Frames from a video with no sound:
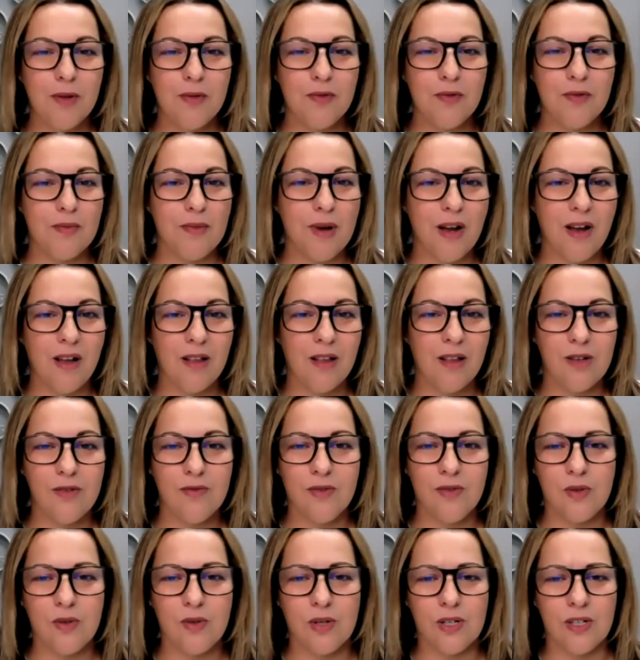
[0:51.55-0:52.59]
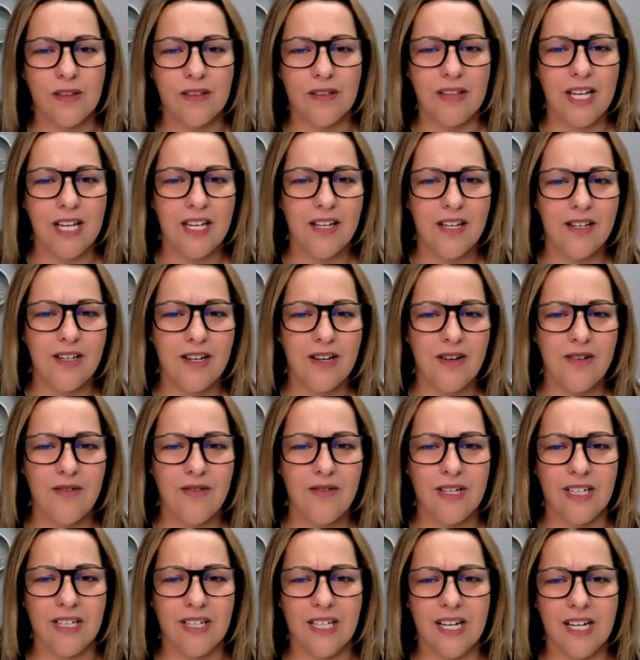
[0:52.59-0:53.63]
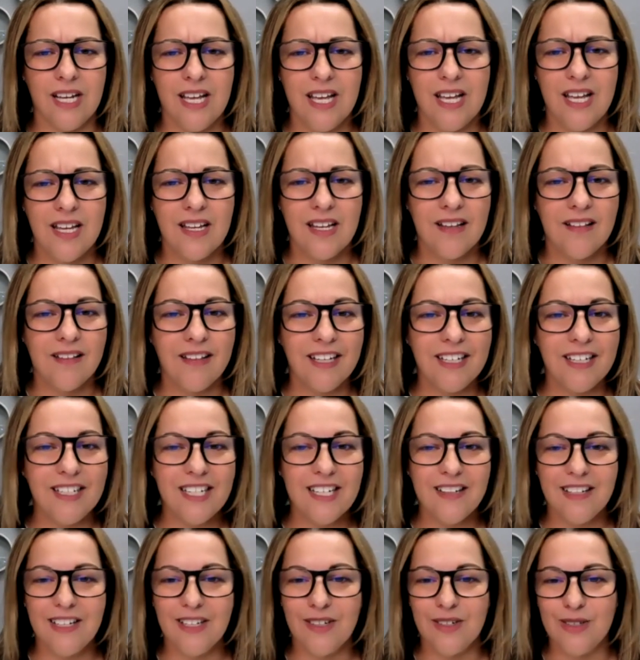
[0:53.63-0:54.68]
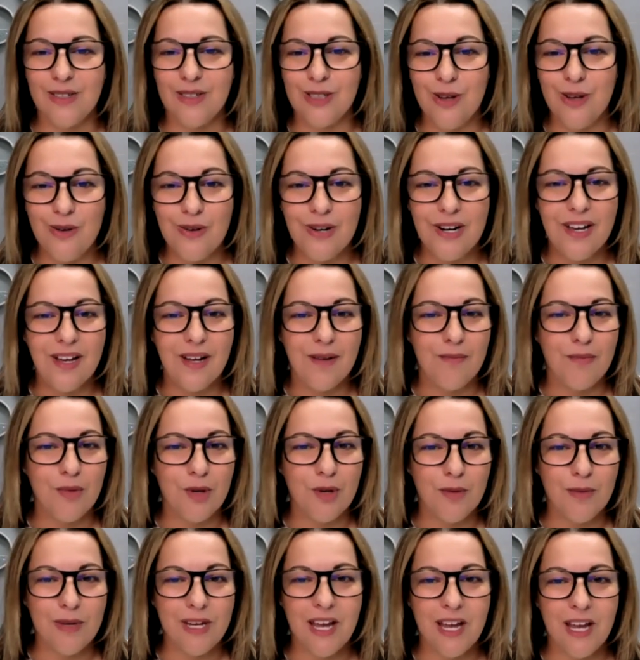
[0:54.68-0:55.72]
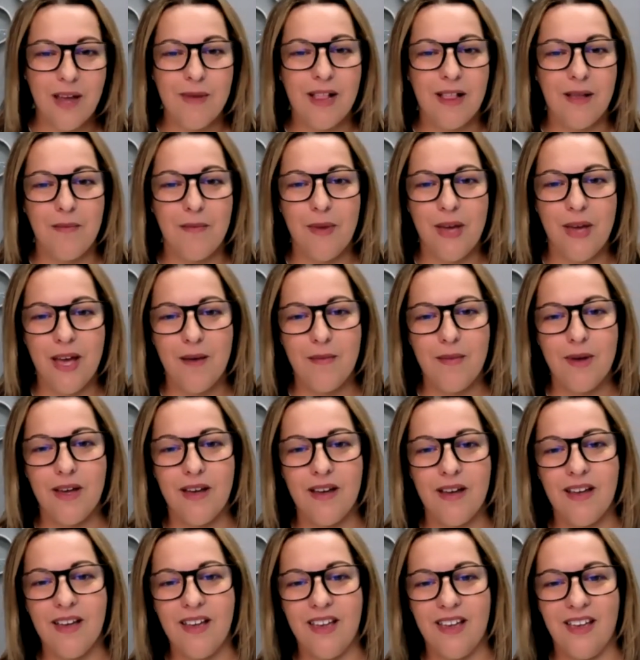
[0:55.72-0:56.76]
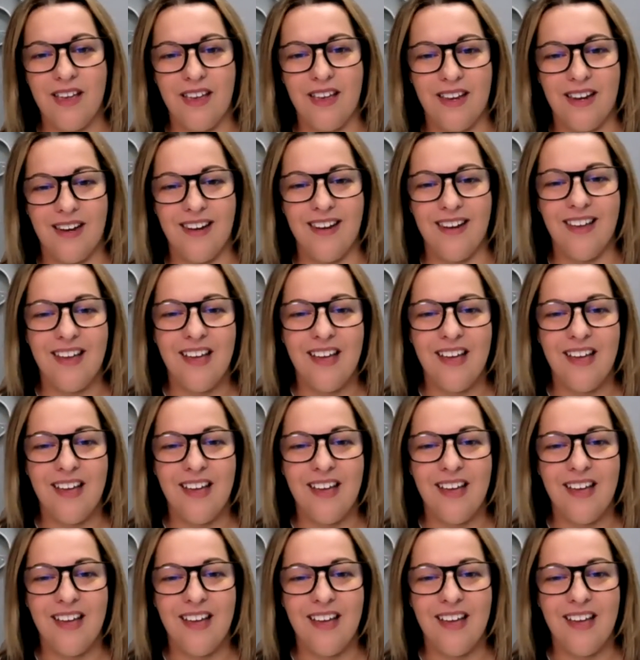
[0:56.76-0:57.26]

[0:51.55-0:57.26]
from all over Orlando and Glendale, Arizona, and Birmingham, Alabama, and